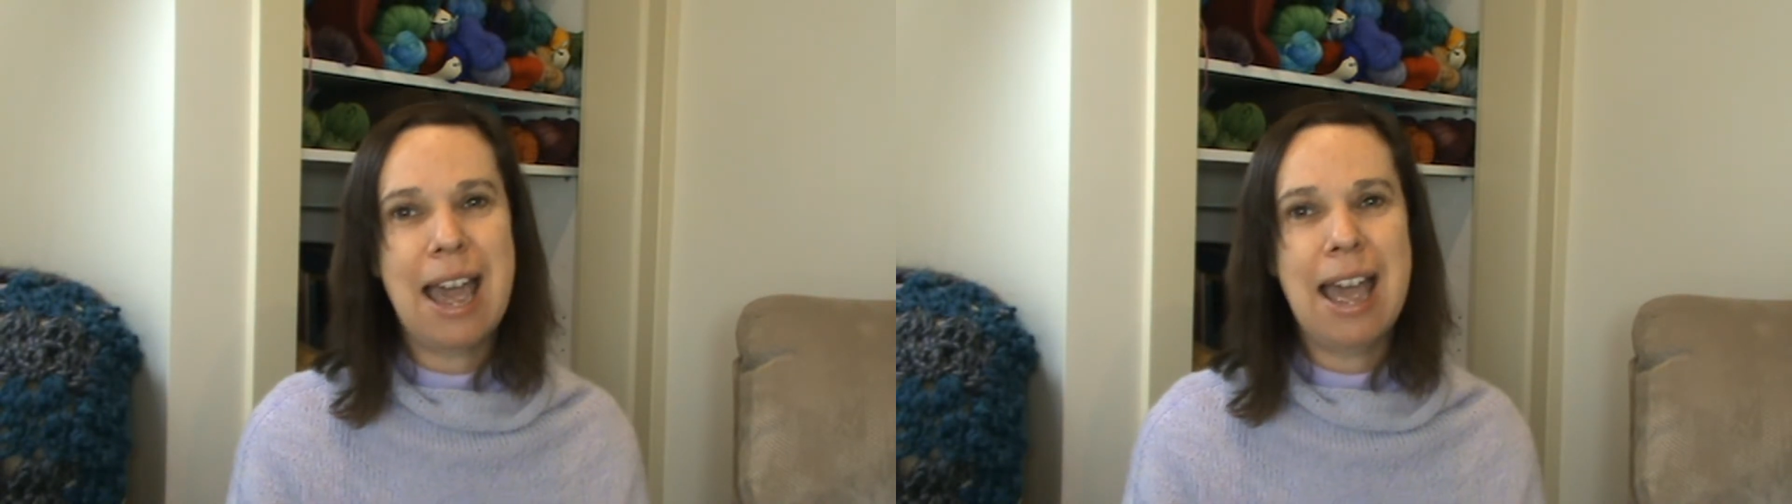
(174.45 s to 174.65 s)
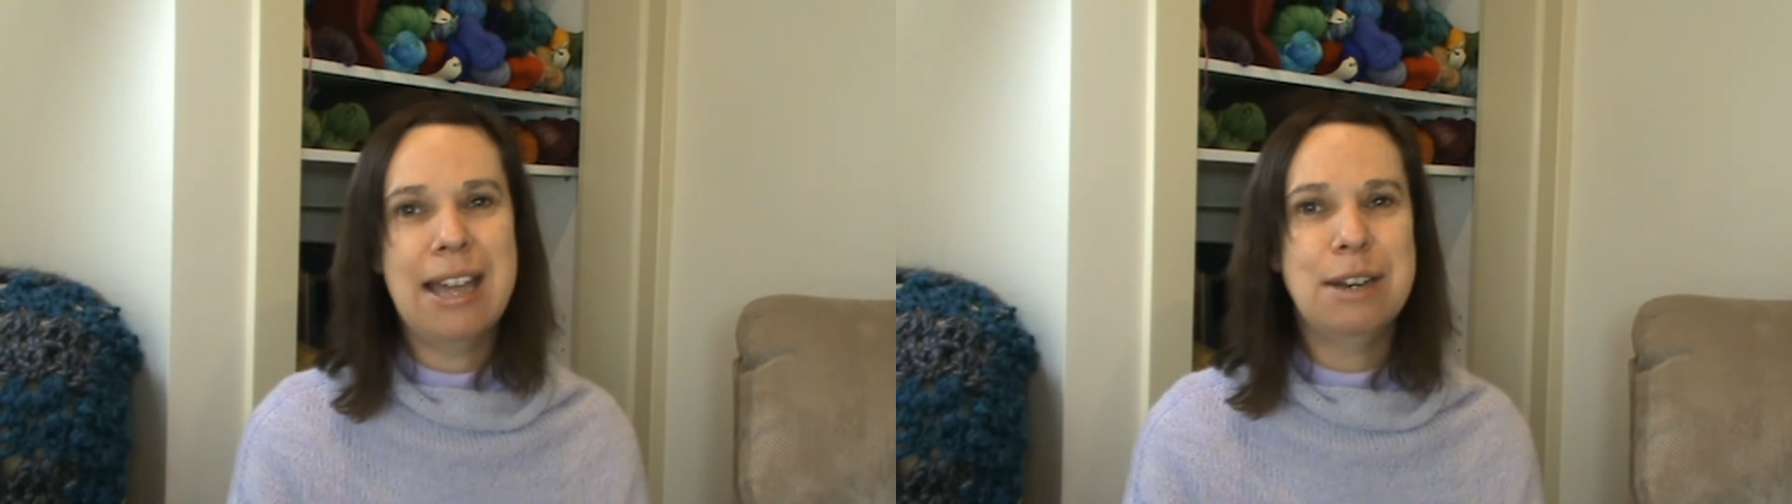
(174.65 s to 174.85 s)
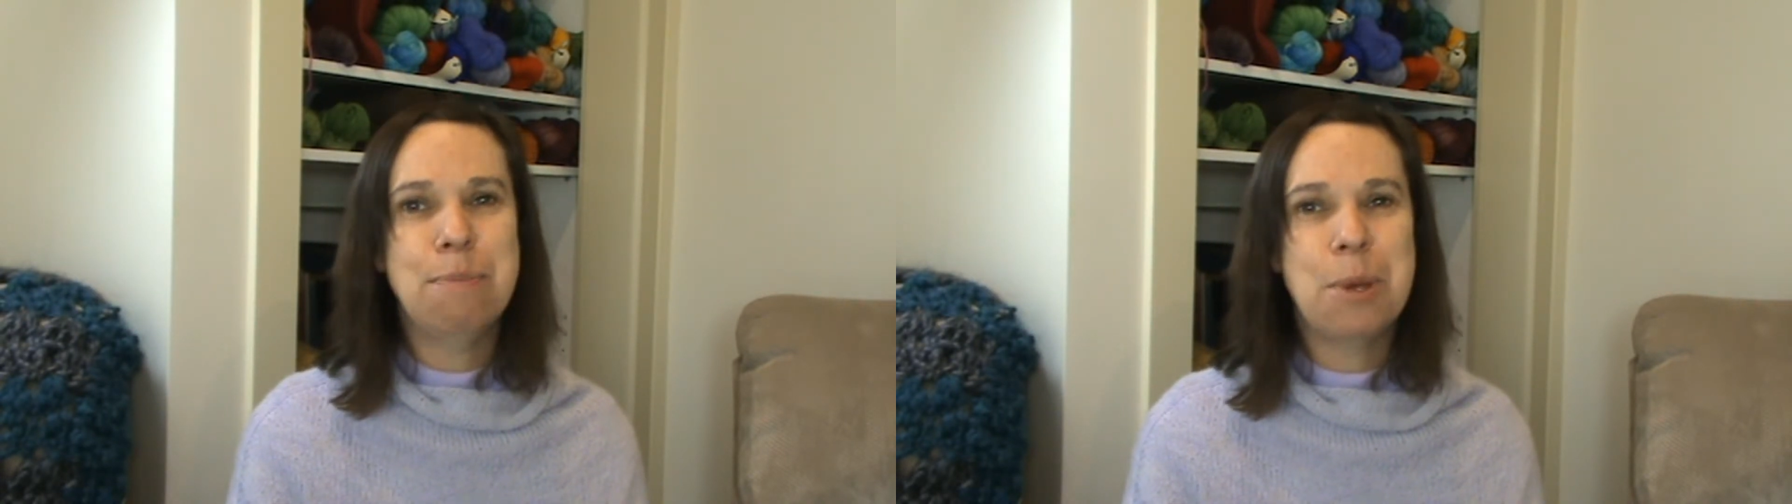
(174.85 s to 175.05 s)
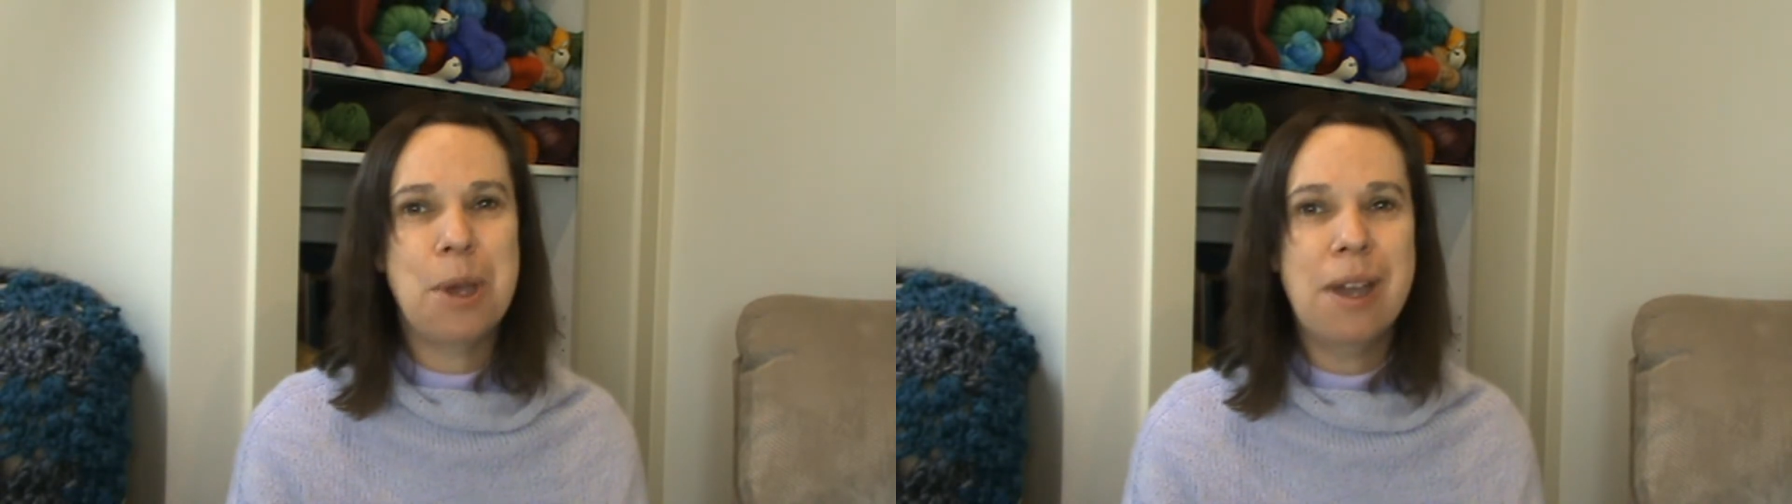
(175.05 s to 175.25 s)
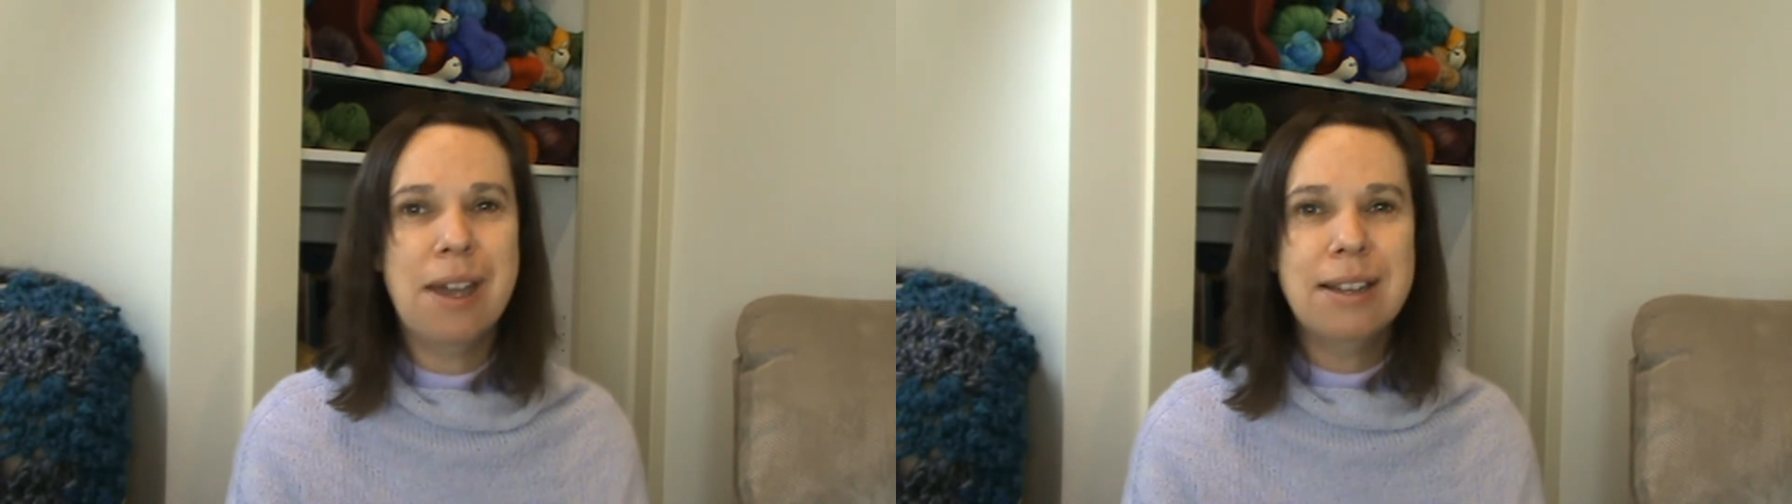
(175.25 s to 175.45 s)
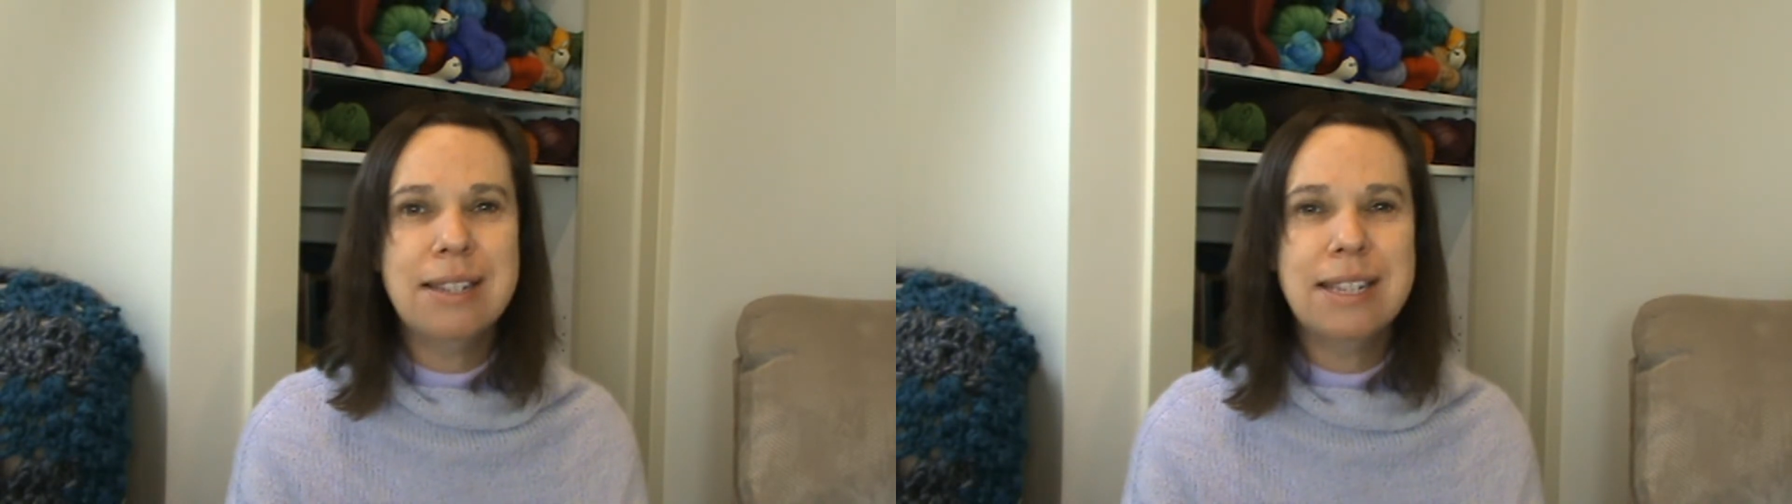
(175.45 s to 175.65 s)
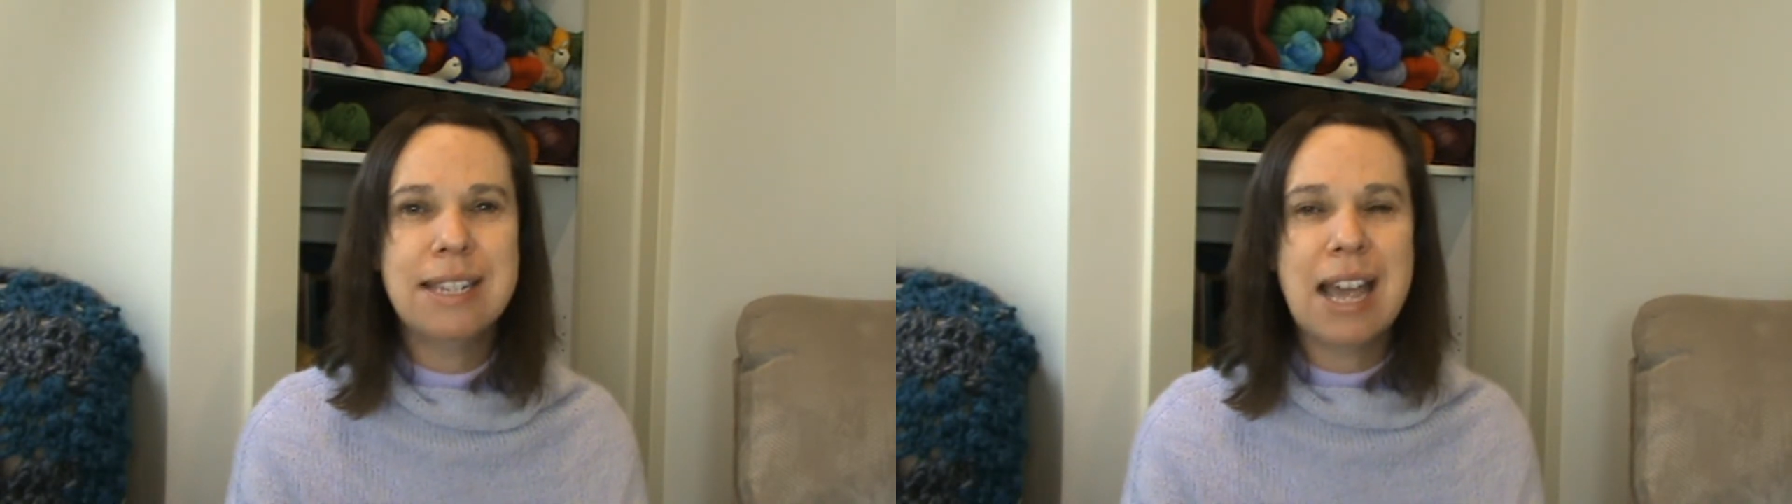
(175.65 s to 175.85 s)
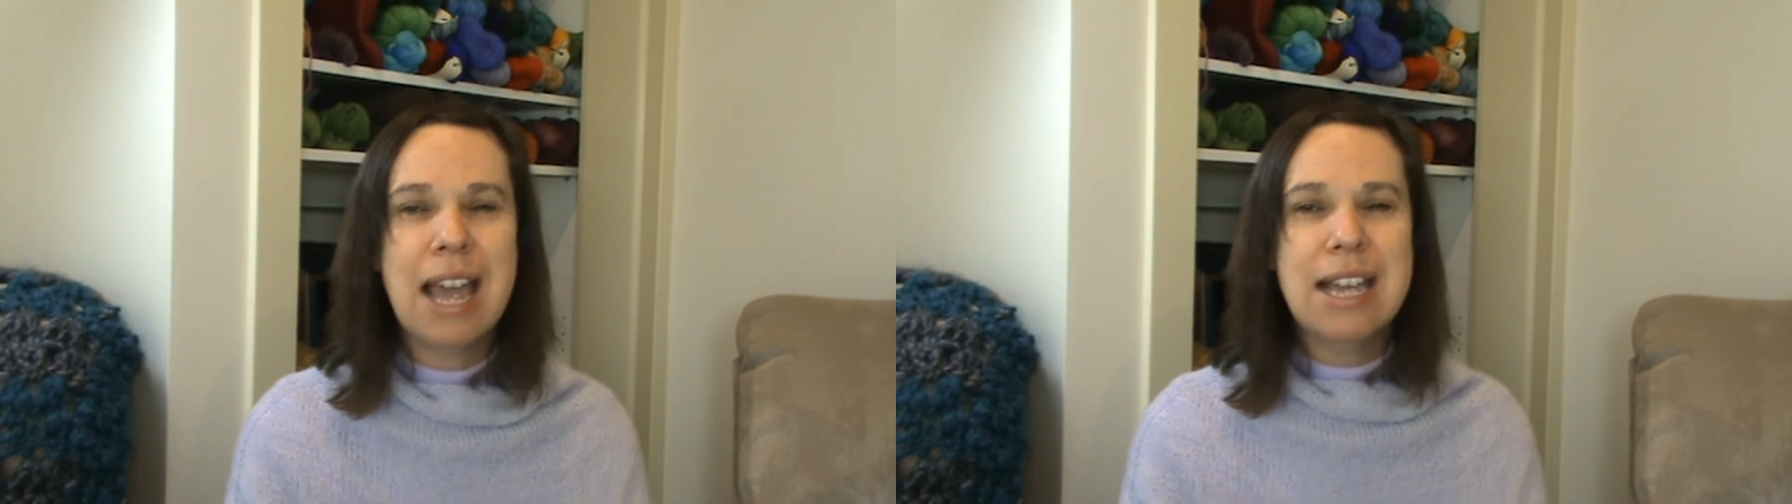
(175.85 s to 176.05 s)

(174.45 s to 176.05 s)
and birds.